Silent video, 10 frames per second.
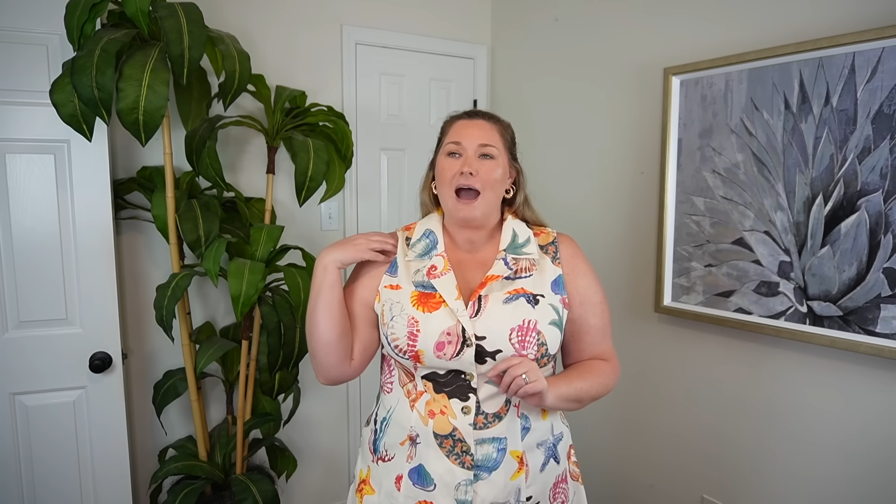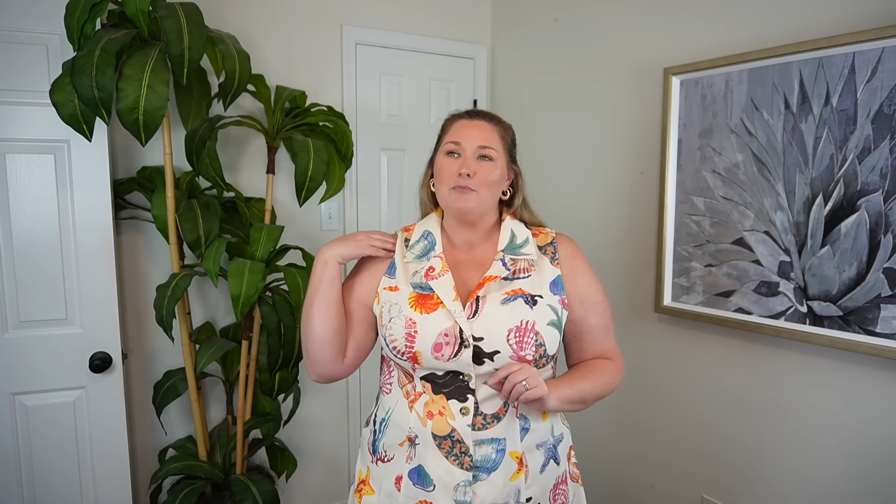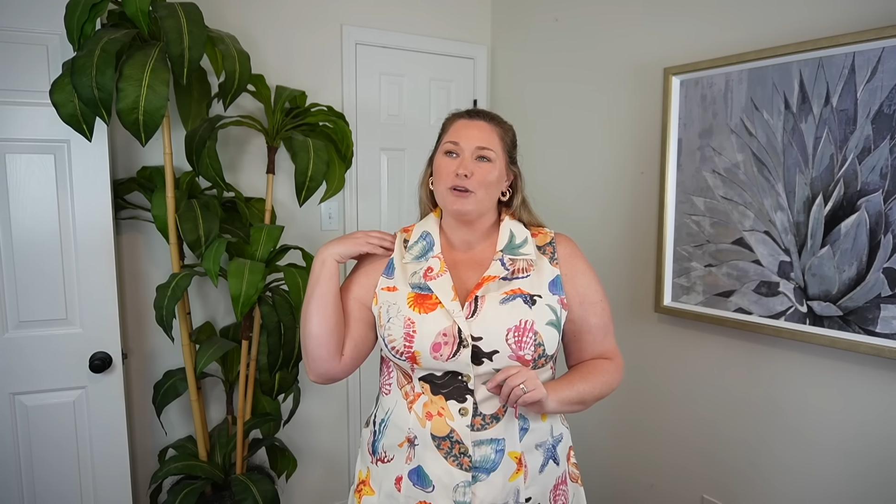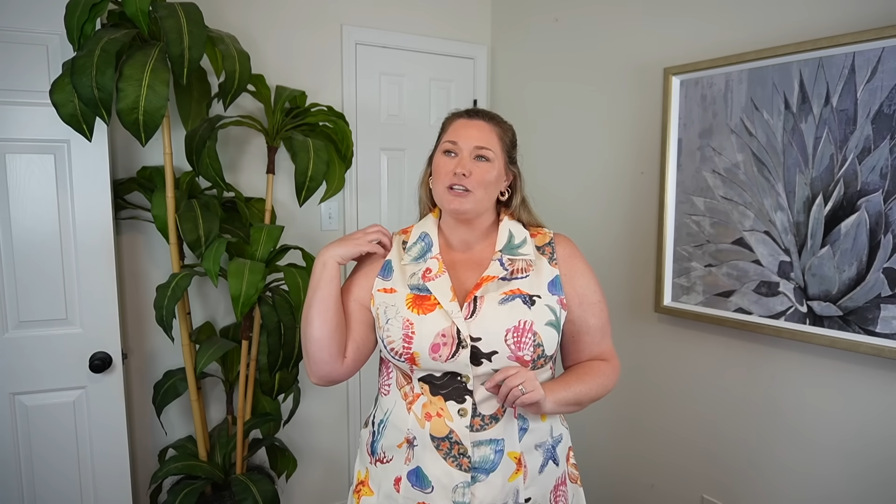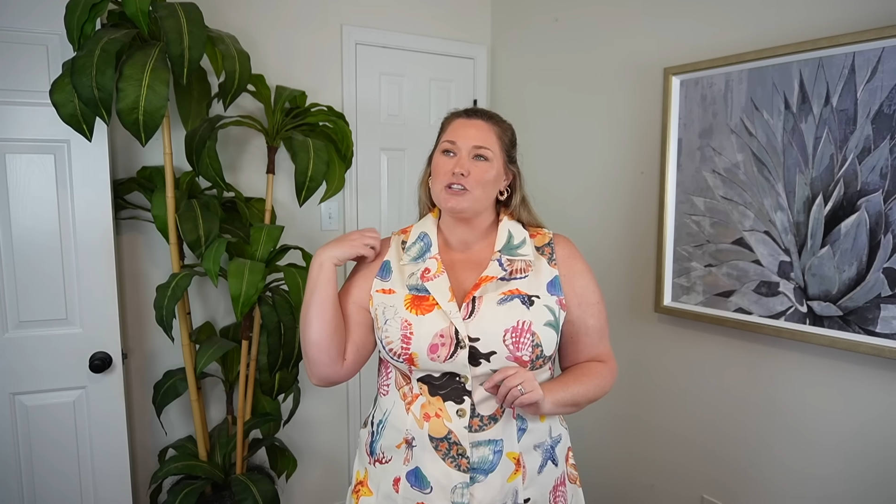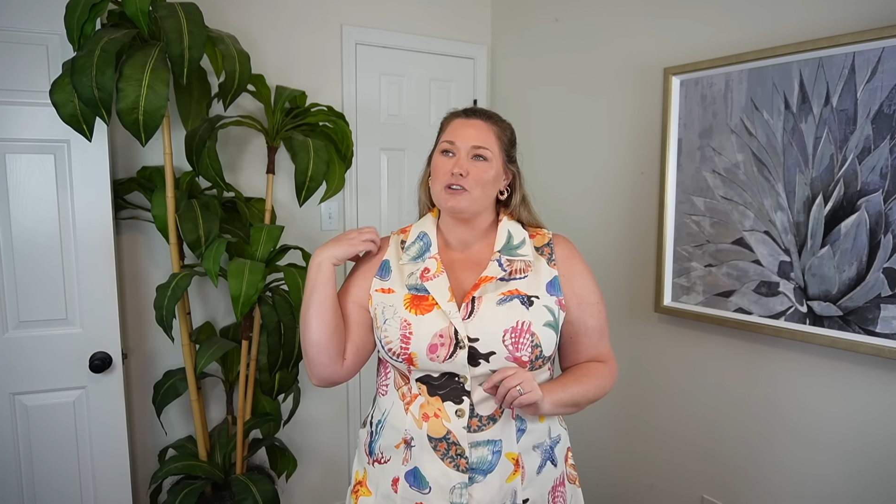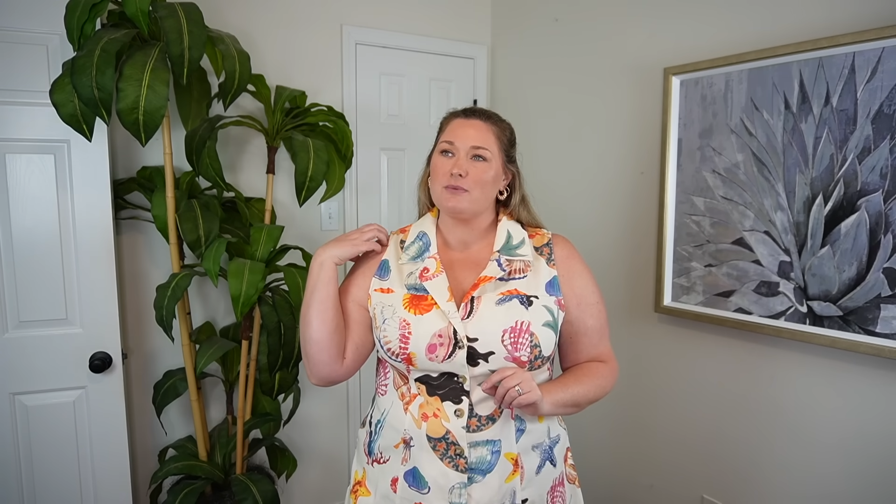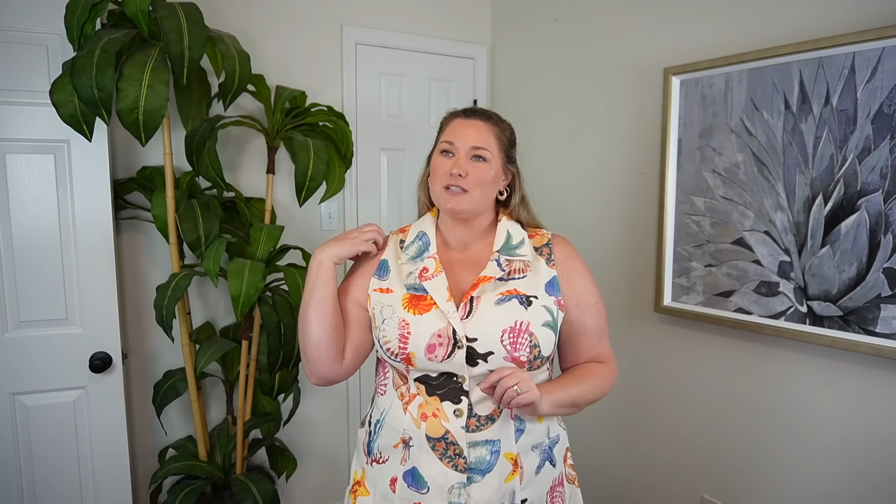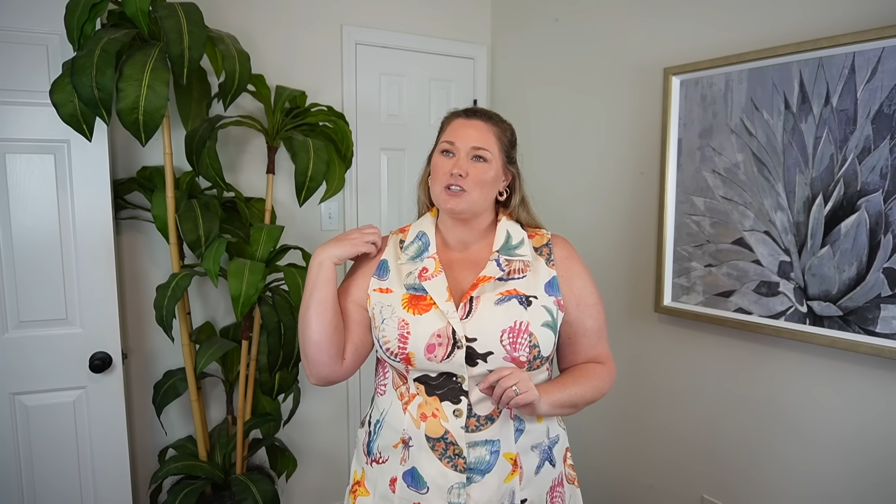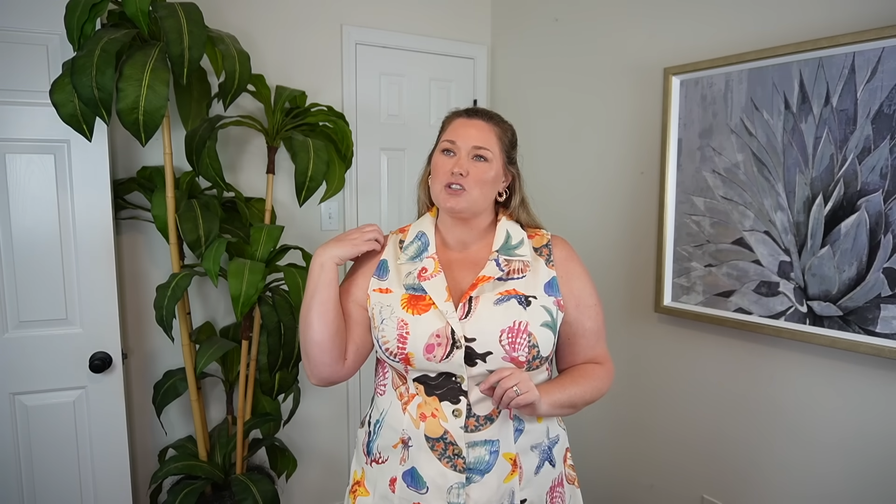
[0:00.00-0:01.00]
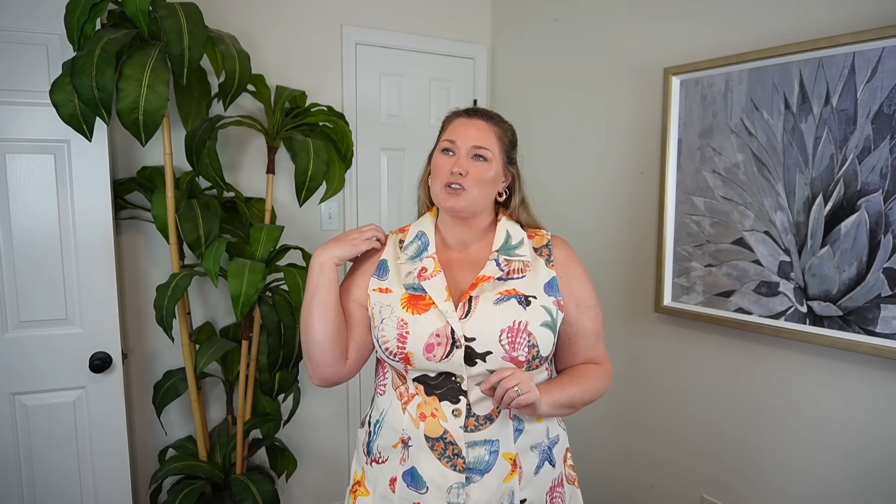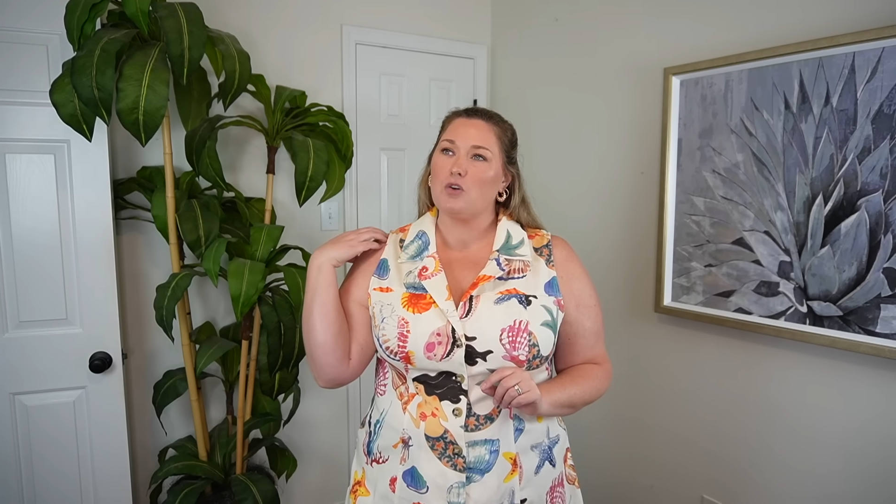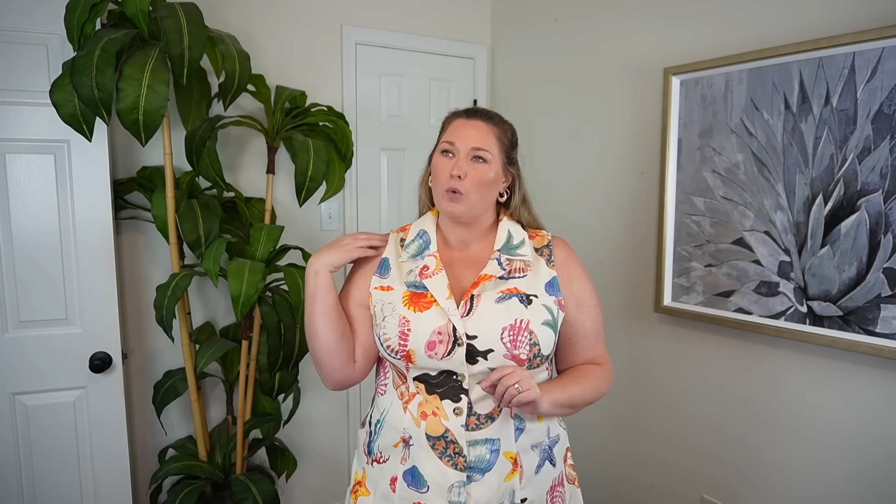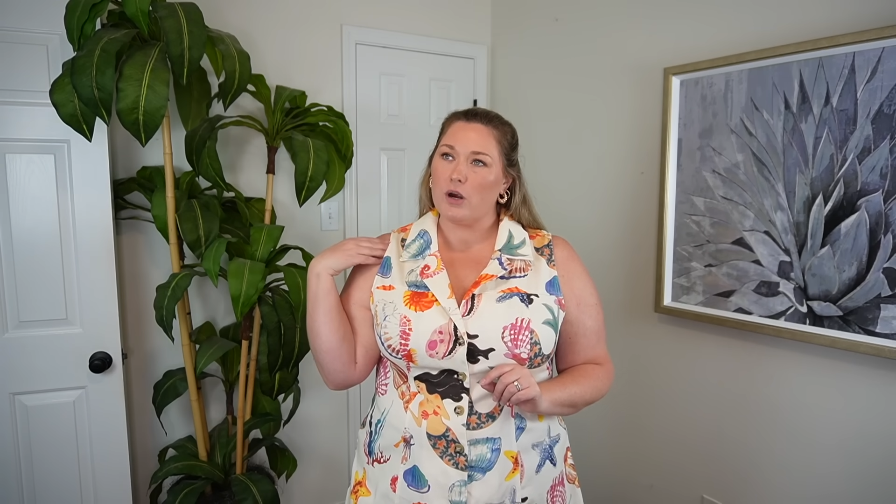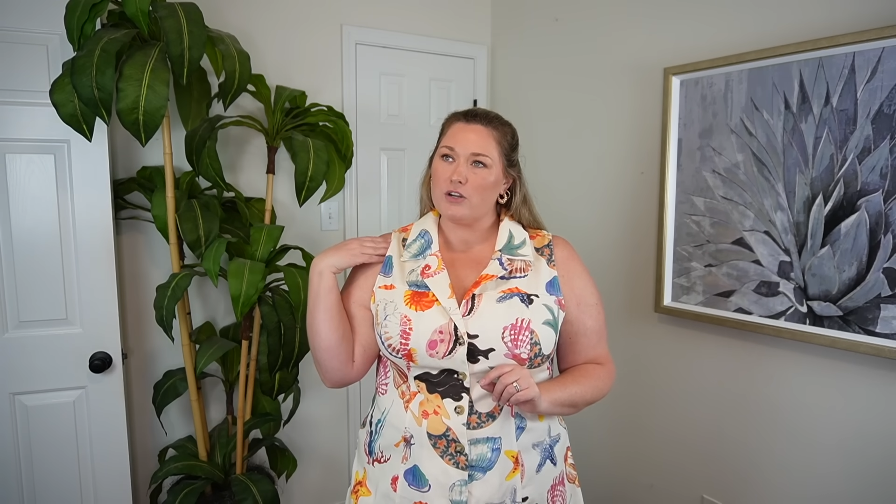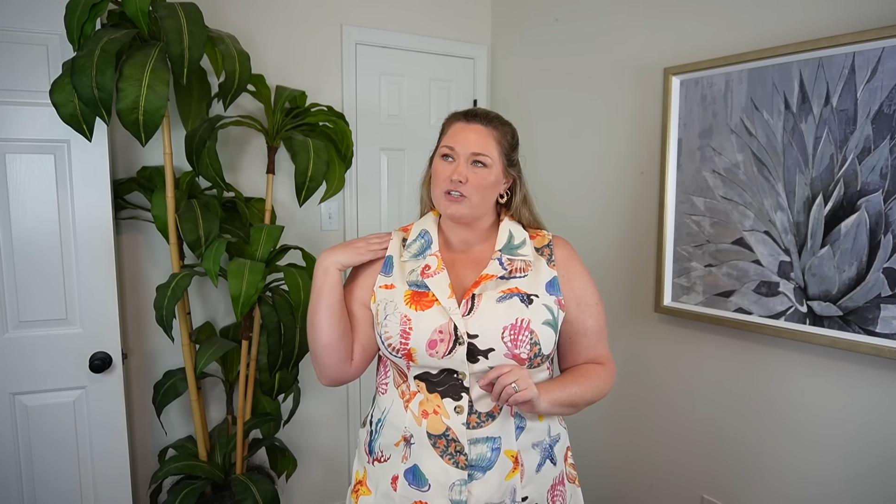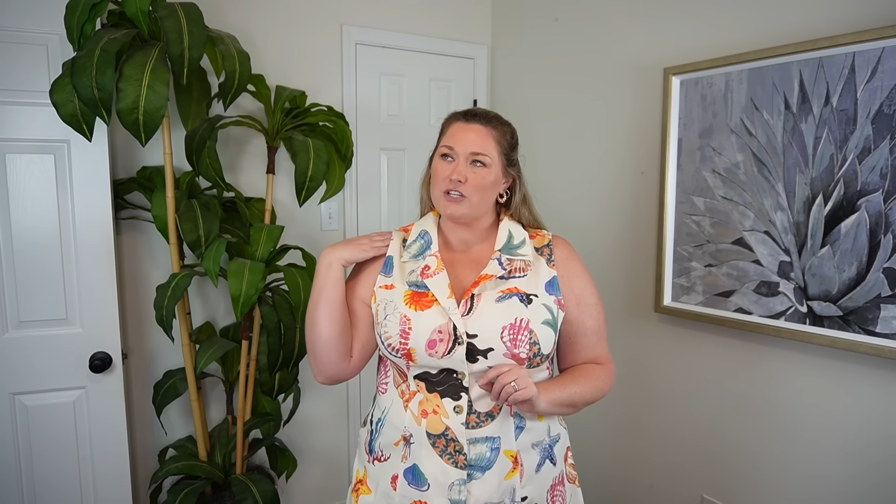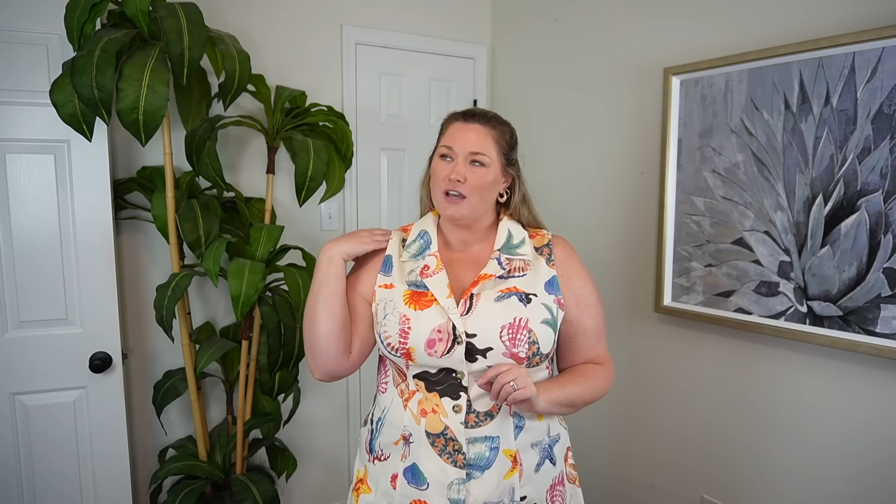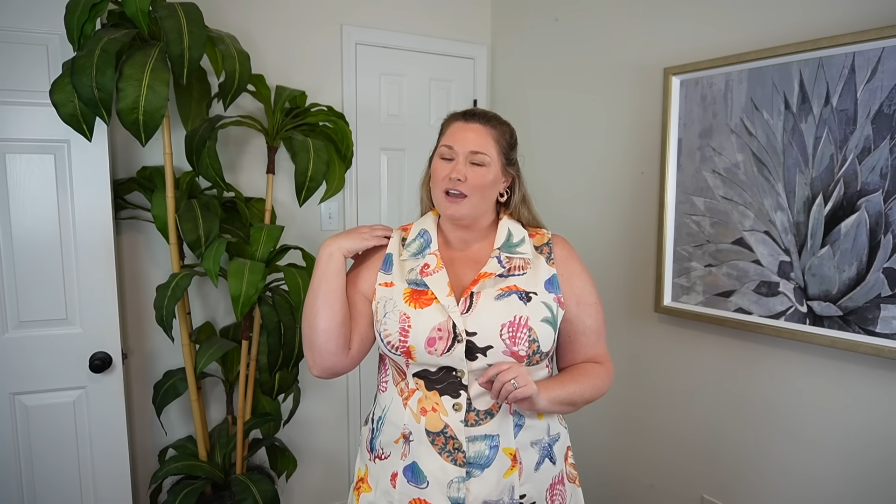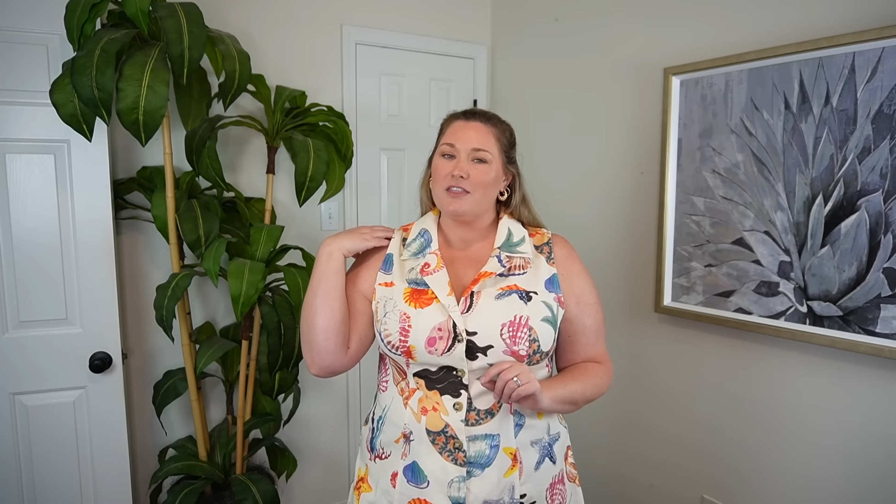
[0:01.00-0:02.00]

I'm pretty sure it was a skirt,